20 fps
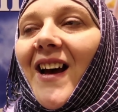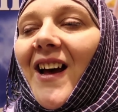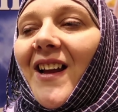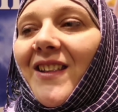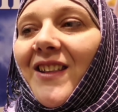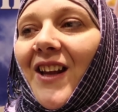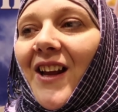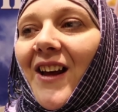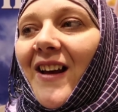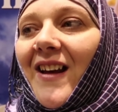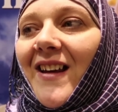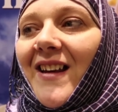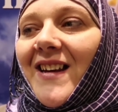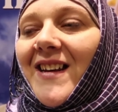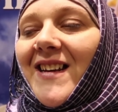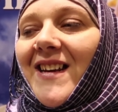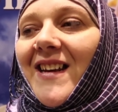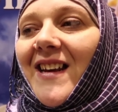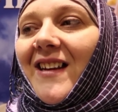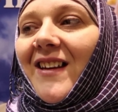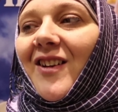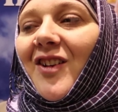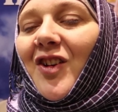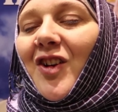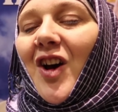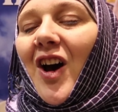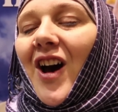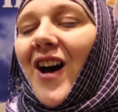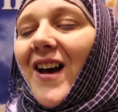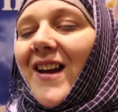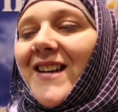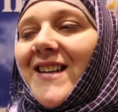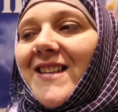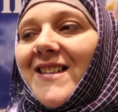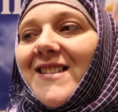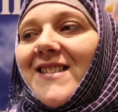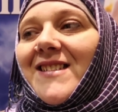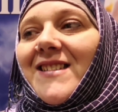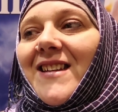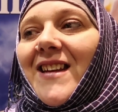Allah God
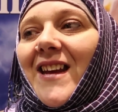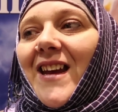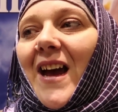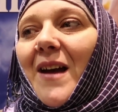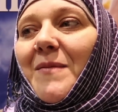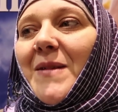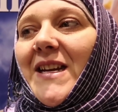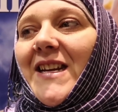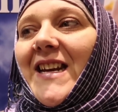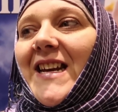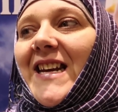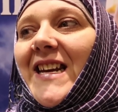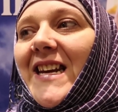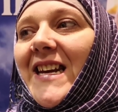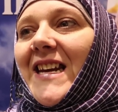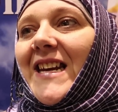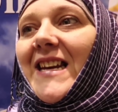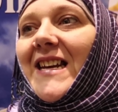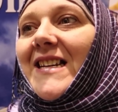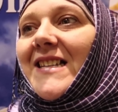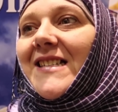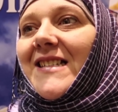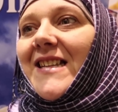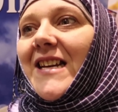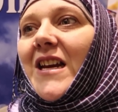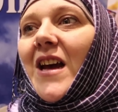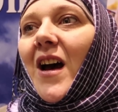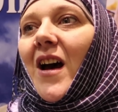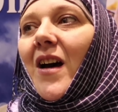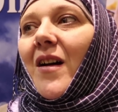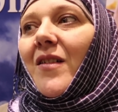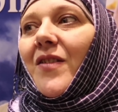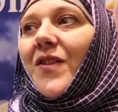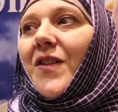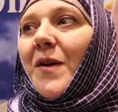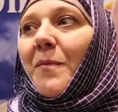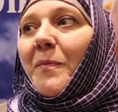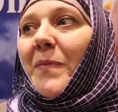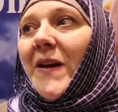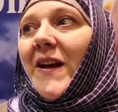is I mean he is
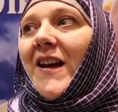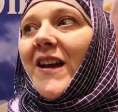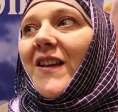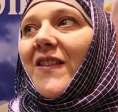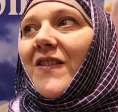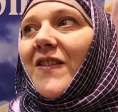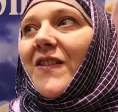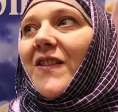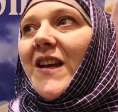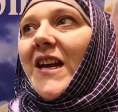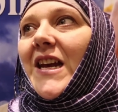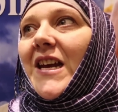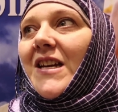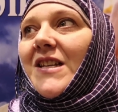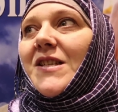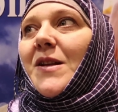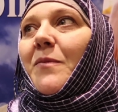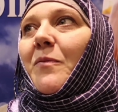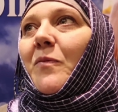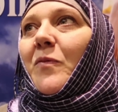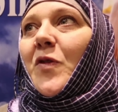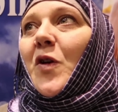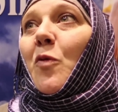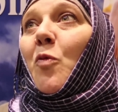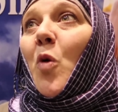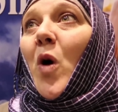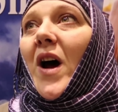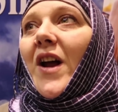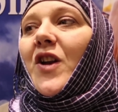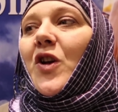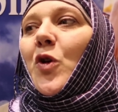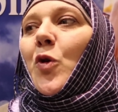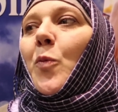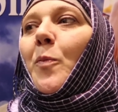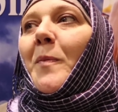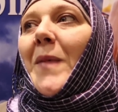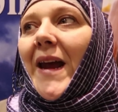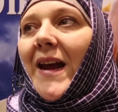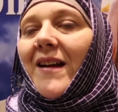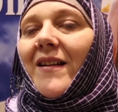the the being he is the, the one who
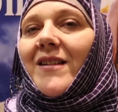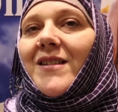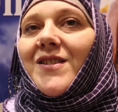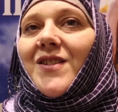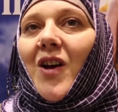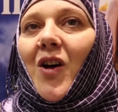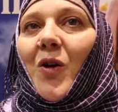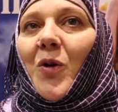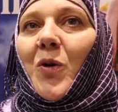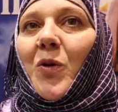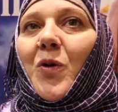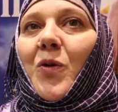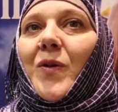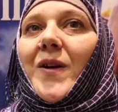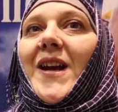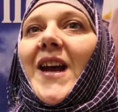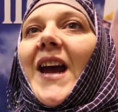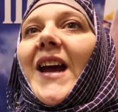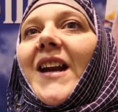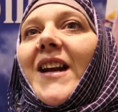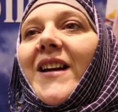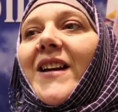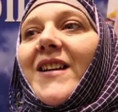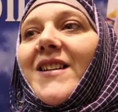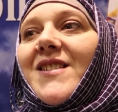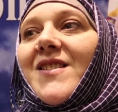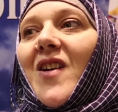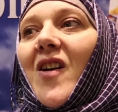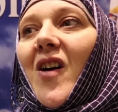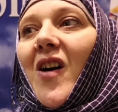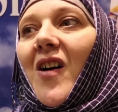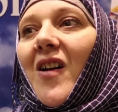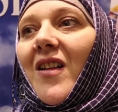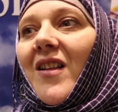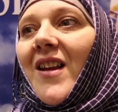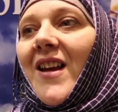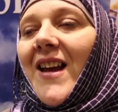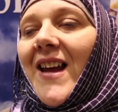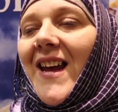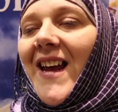made us all who created us
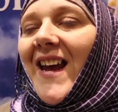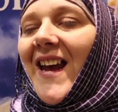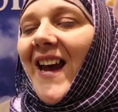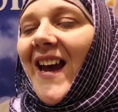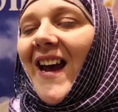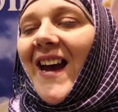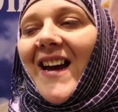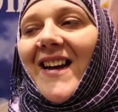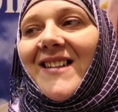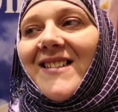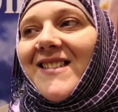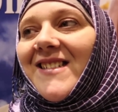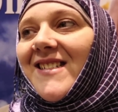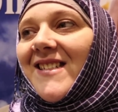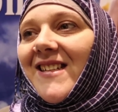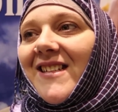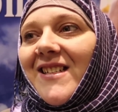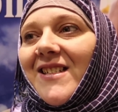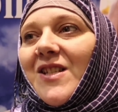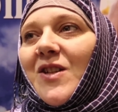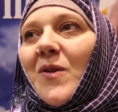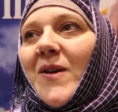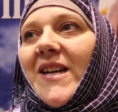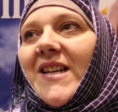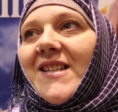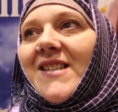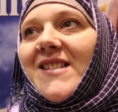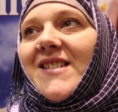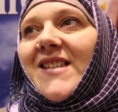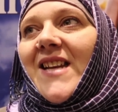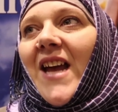all and so it is